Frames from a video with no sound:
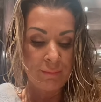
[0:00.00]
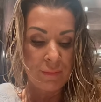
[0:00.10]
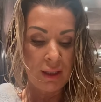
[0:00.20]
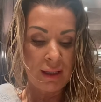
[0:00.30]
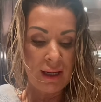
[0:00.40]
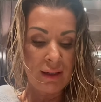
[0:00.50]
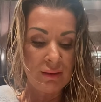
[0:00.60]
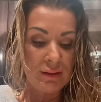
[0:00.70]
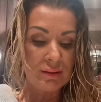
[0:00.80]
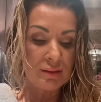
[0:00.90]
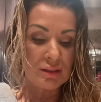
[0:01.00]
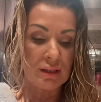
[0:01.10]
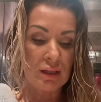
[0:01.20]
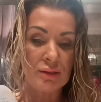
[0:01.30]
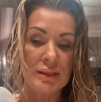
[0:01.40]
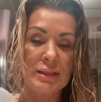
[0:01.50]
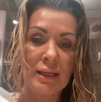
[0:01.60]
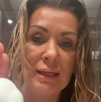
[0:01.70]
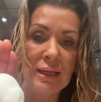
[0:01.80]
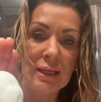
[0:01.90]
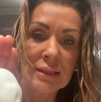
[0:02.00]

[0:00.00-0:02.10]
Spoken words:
Again, doesn't go sticky,